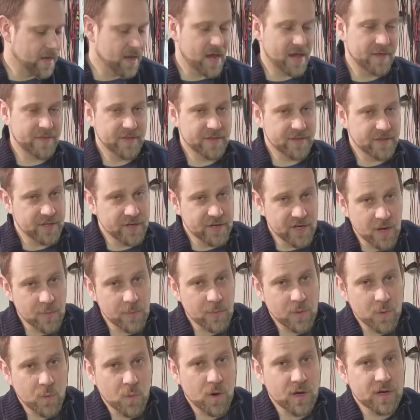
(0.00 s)
And then the
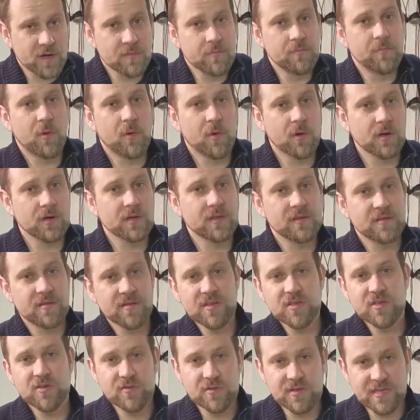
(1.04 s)
number one important
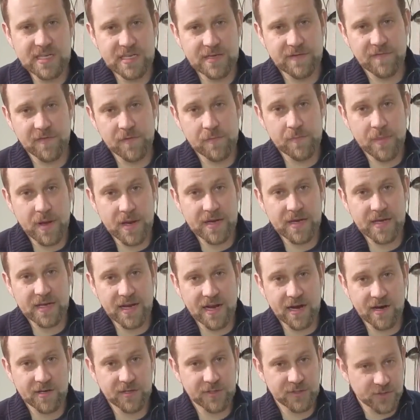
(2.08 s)
thing you need for bending
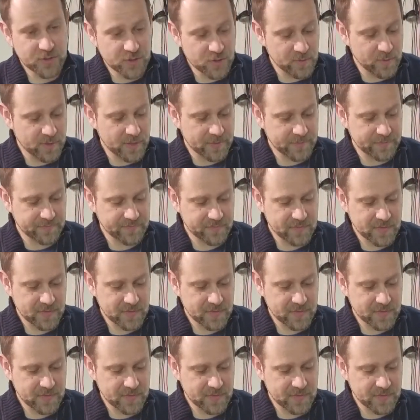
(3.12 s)
hard tubing